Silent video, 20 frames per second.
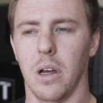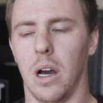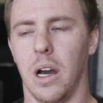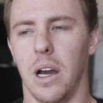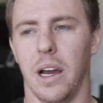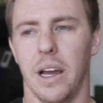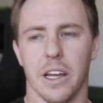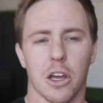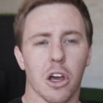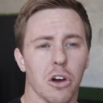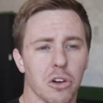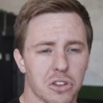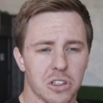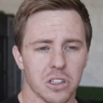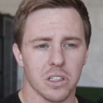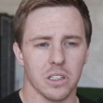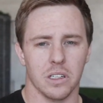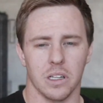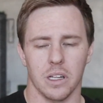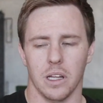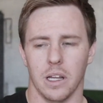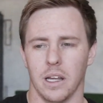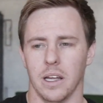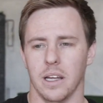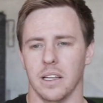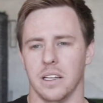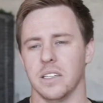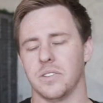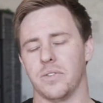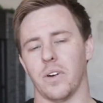I coach it.
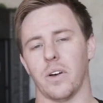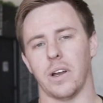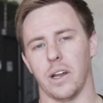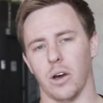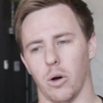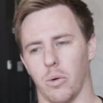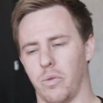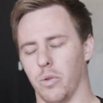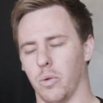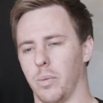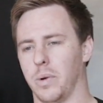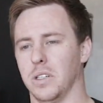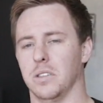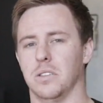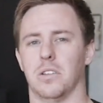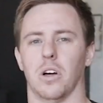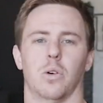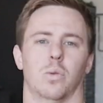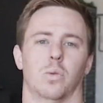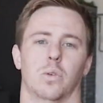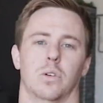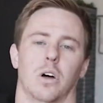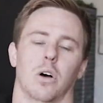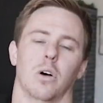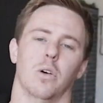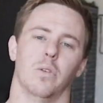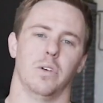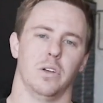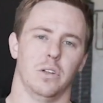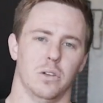It is very helpful, but you don't want
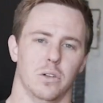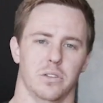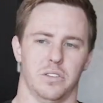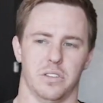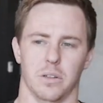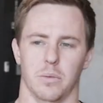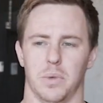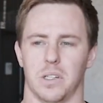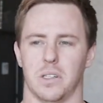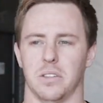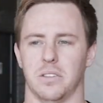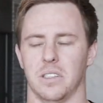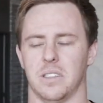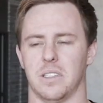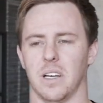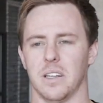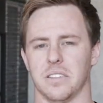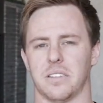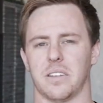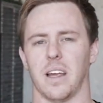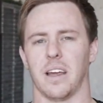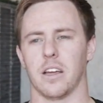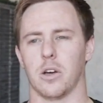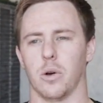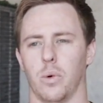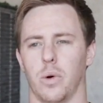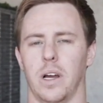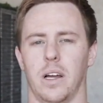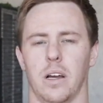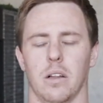to overuse it because it does take
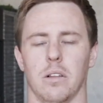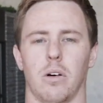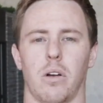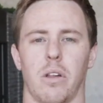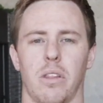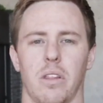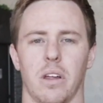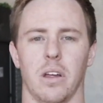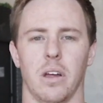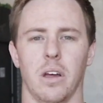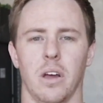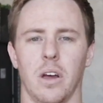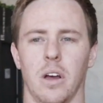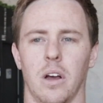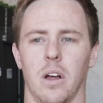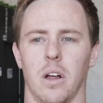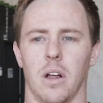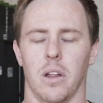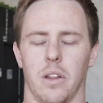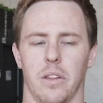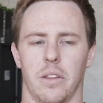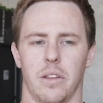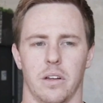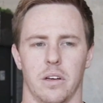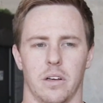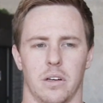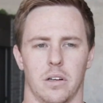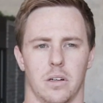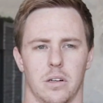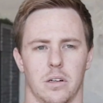away a lot of
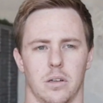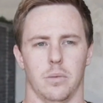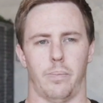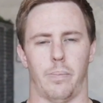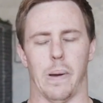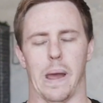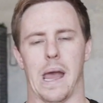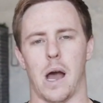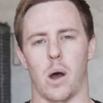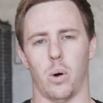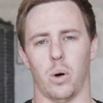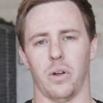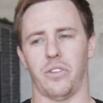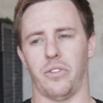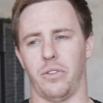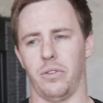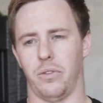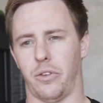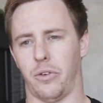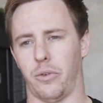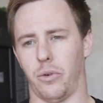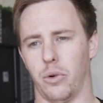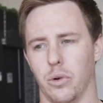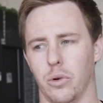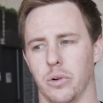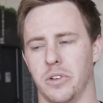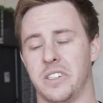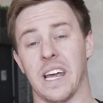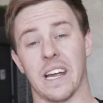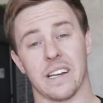the power
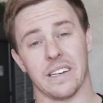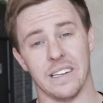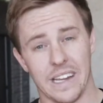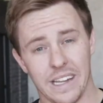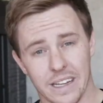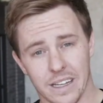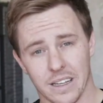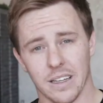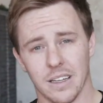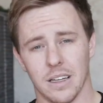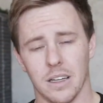through technique.